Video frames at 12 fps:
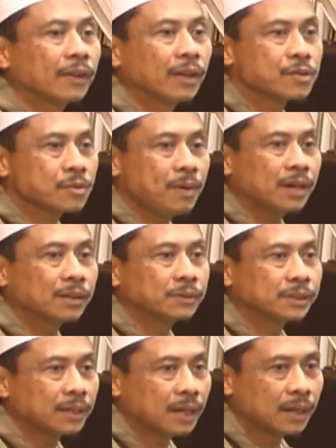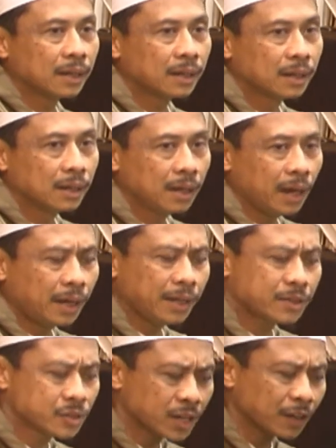Allah subhanahu wa ta'ala. And
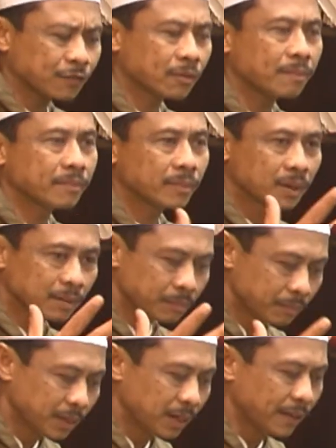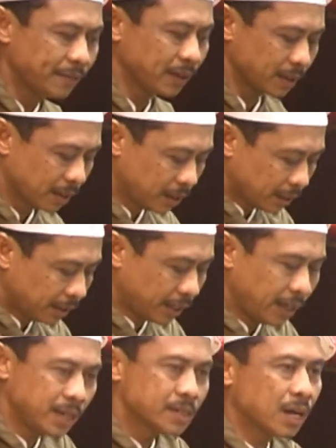it starts from believing that
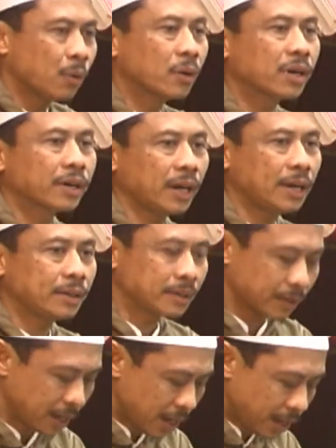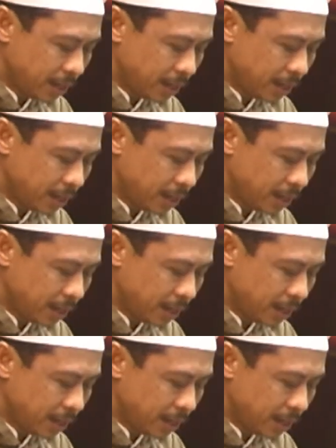He is our creator.